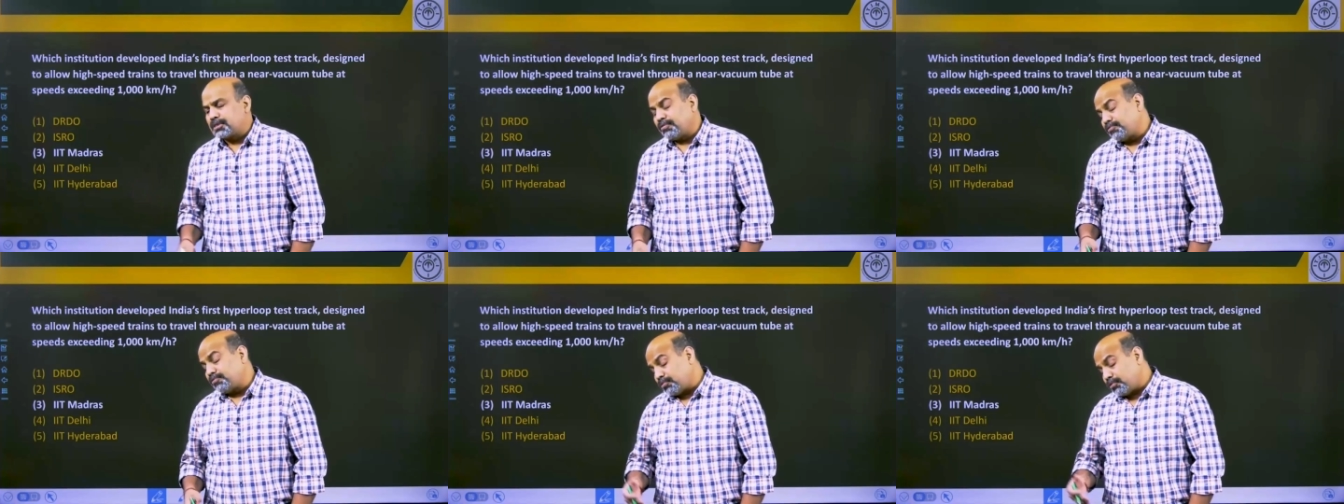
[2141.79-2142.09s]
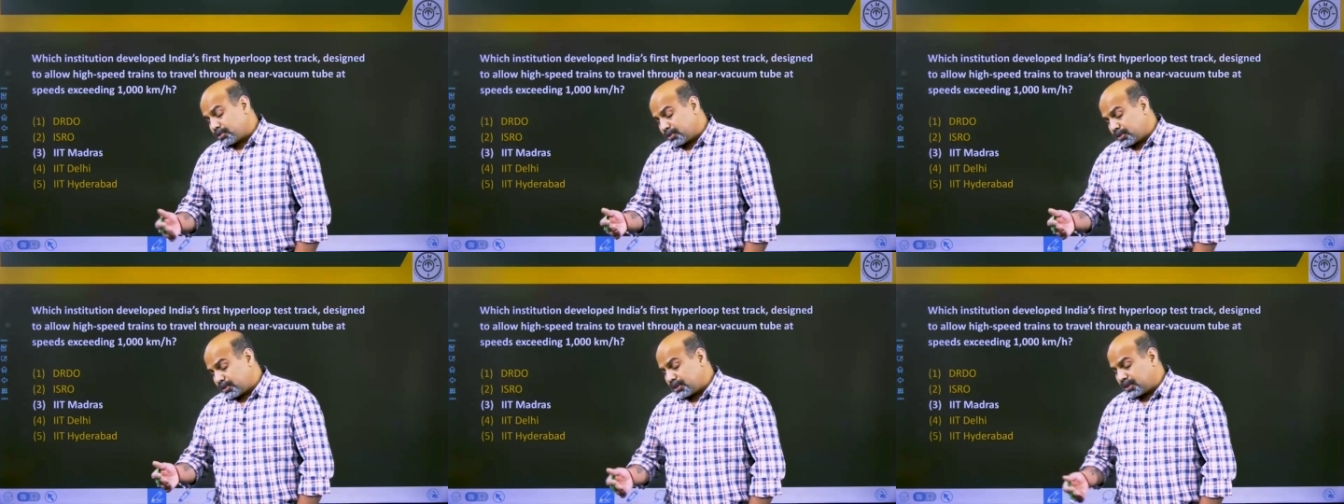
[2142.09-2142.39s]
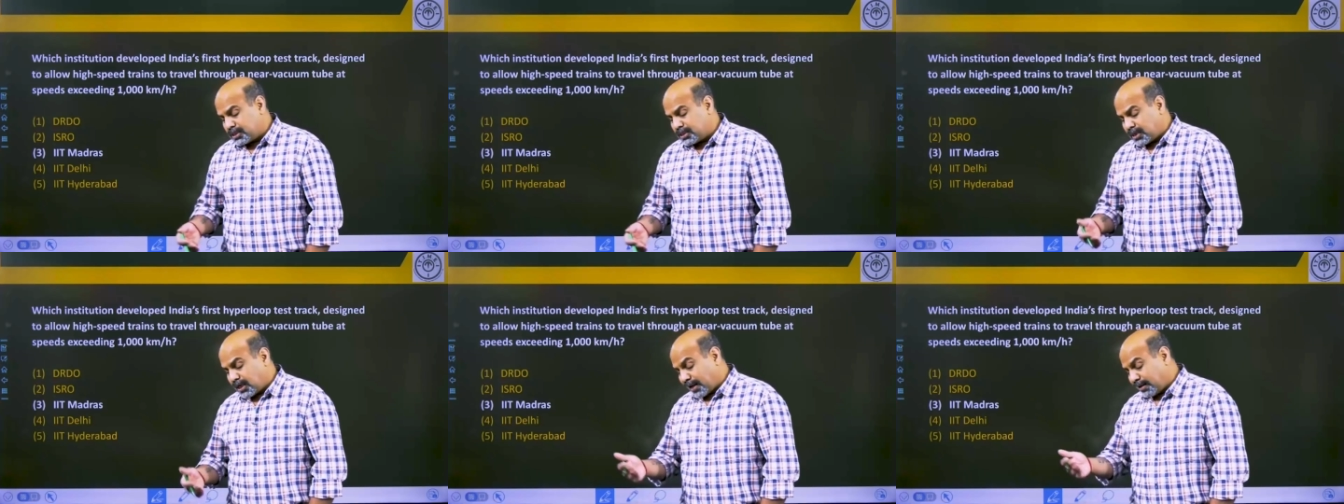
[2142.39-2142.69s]
Of course,
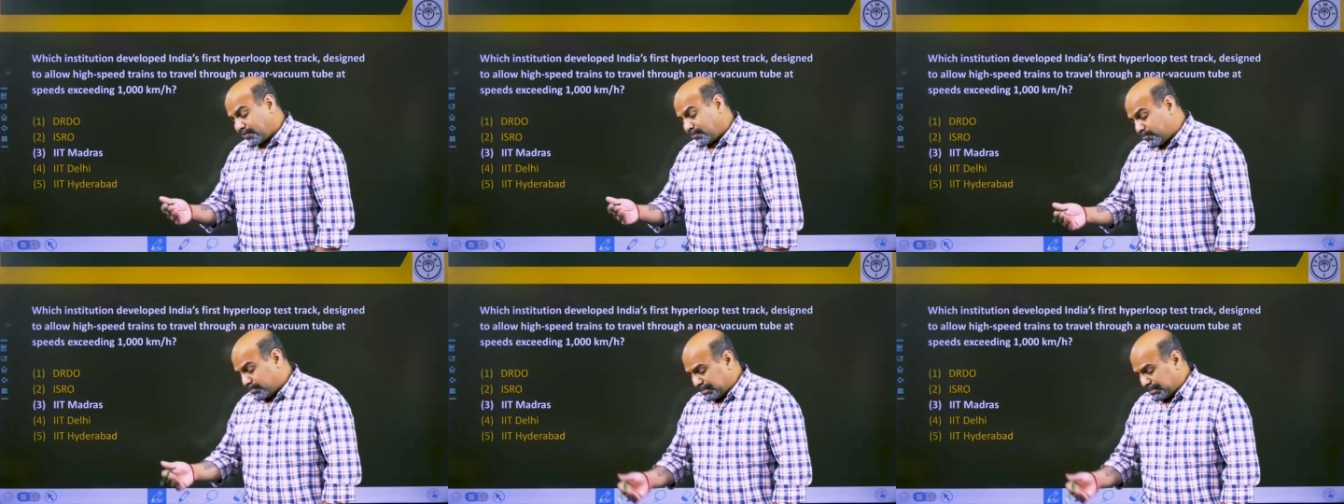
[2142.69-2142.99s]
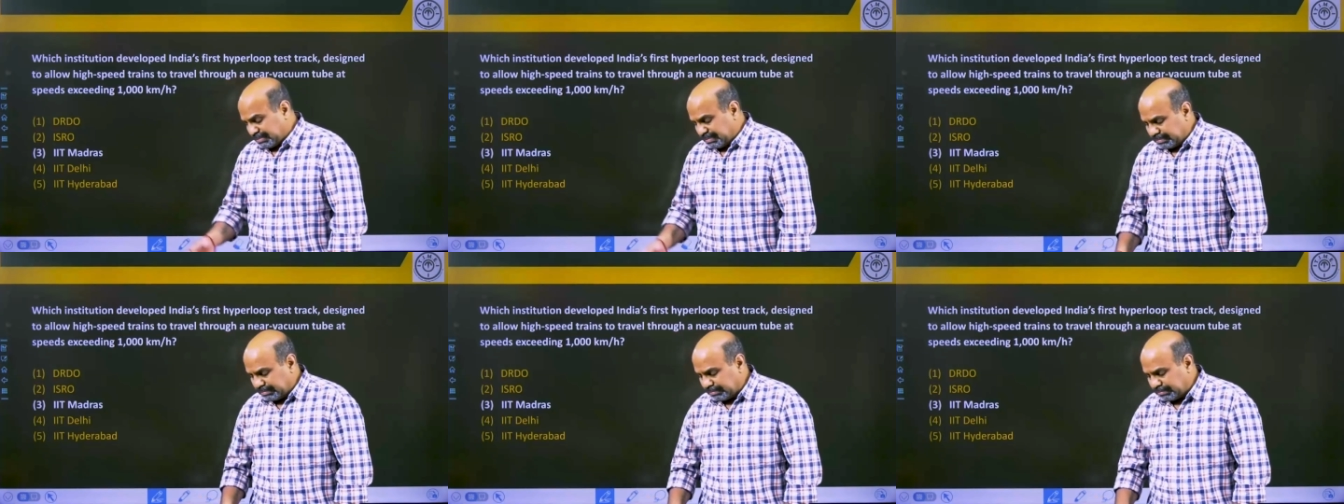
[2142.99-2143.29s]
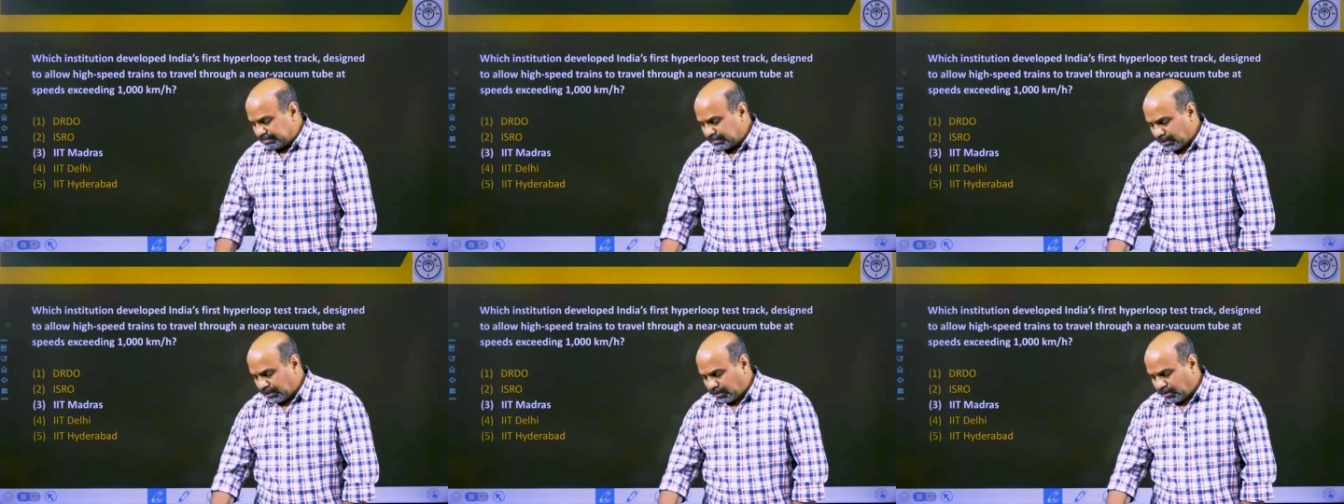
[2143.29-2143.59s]
it's like
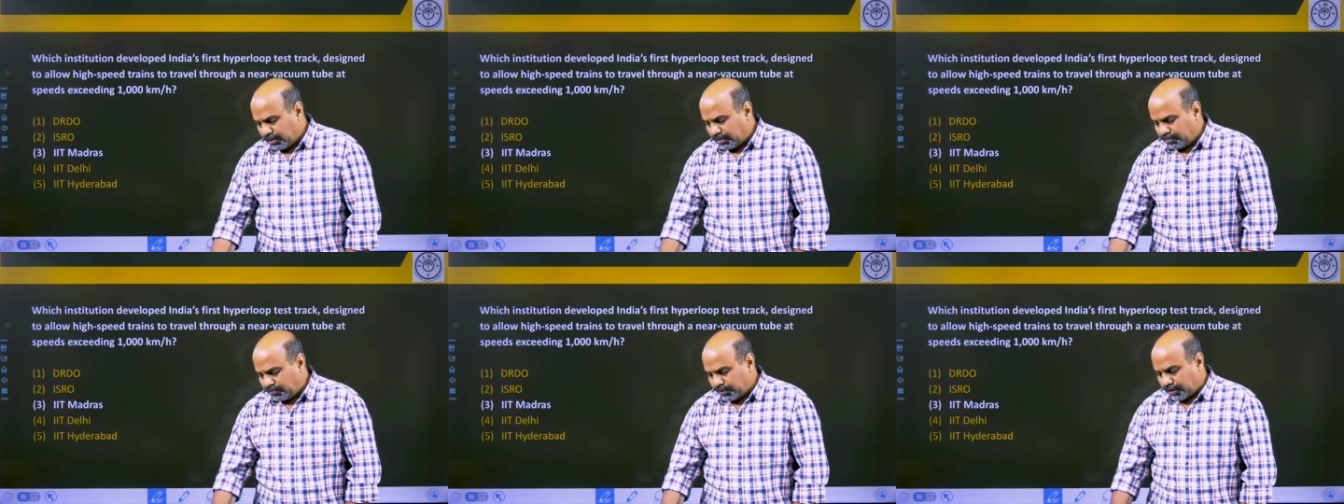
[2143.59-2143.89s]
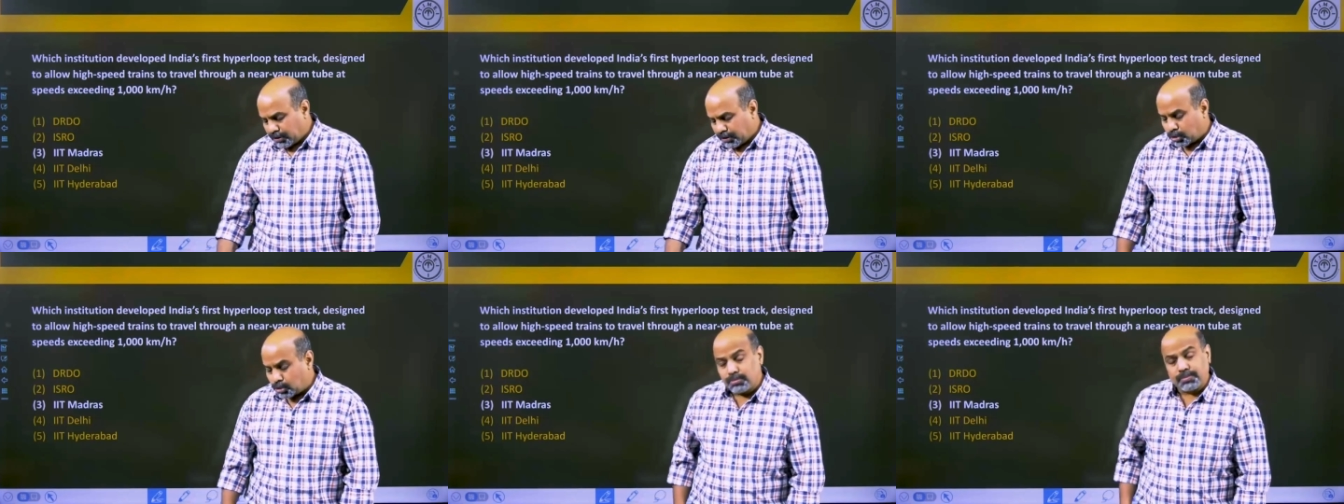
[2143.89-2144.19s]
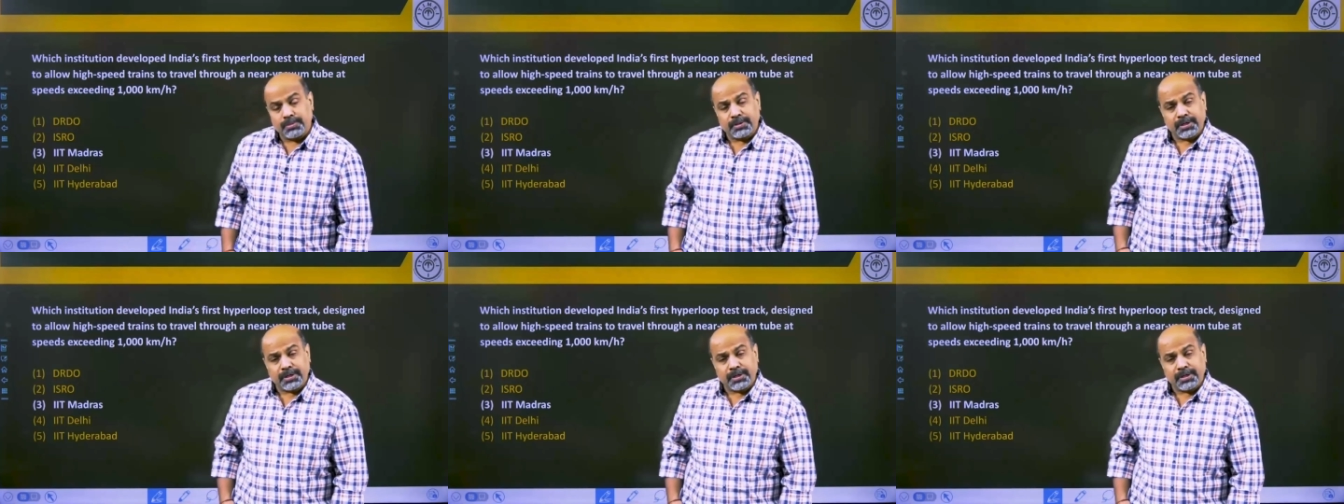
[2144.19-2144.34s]
only for the super